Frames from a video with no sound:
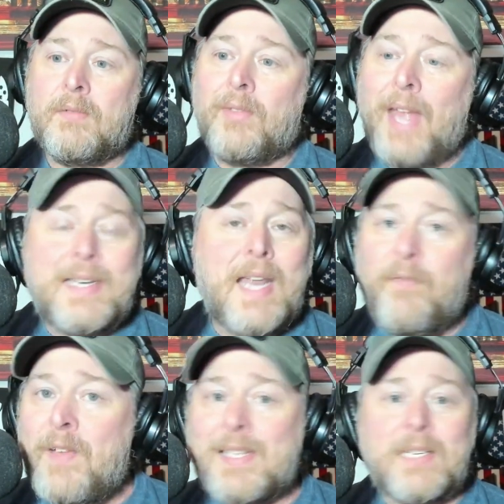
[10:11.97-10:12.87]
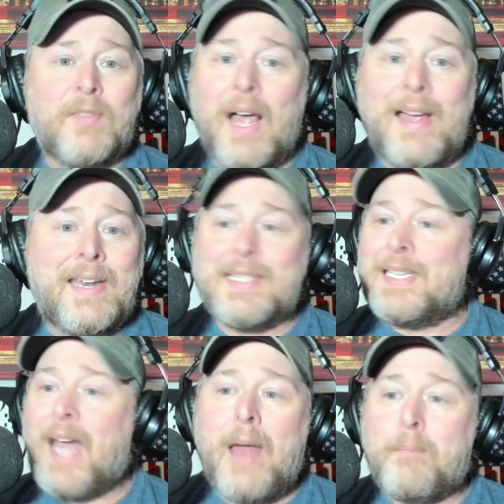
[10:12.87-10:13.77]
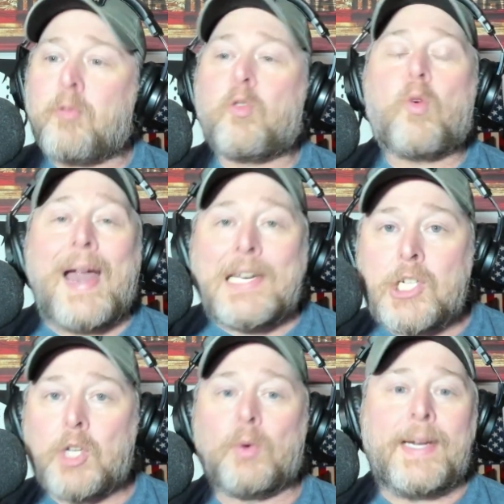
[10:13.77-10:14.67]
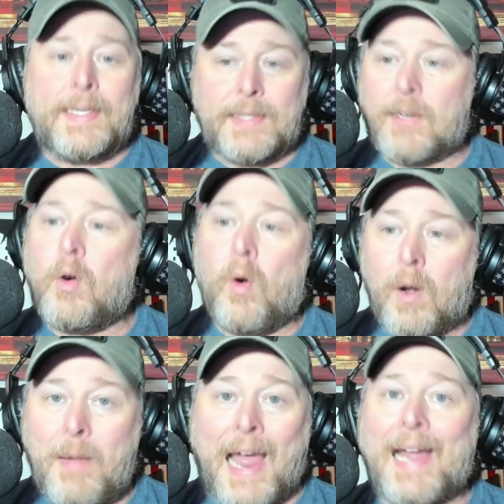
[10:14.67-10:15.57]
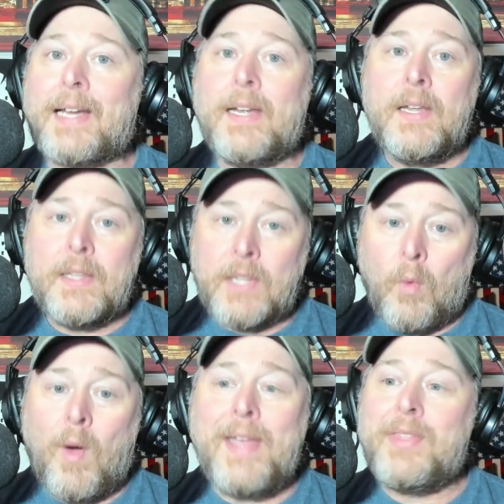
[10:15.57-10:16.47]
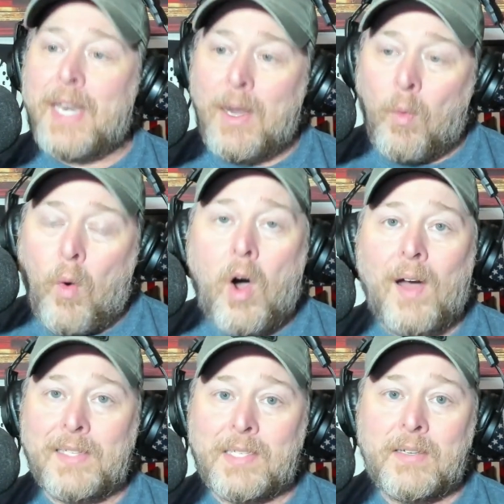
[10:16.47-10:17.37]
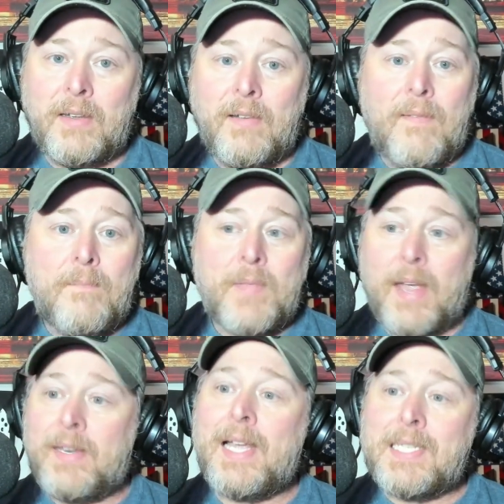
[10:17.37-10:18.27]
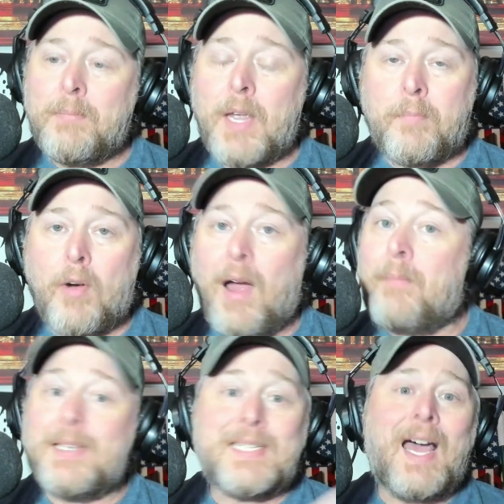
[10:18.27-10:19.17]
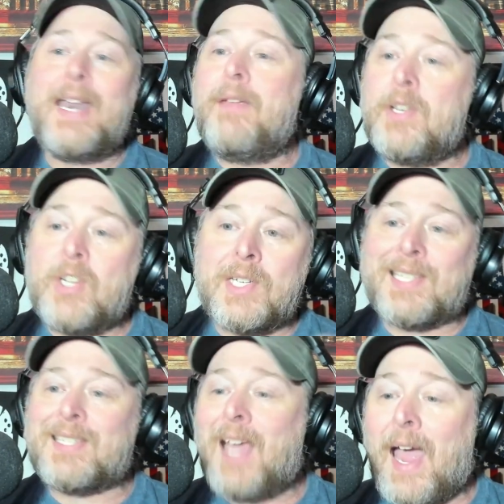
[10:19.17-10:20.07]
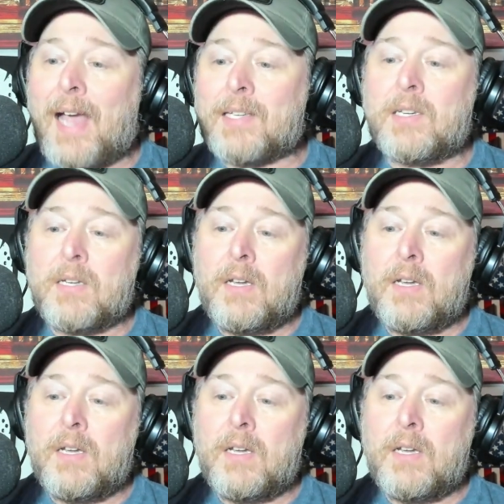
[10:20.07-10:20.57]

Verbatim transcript: Well, that defensive line is not pressuring the quarterback the way that it was. And that's a big problem. It's not even just sacks.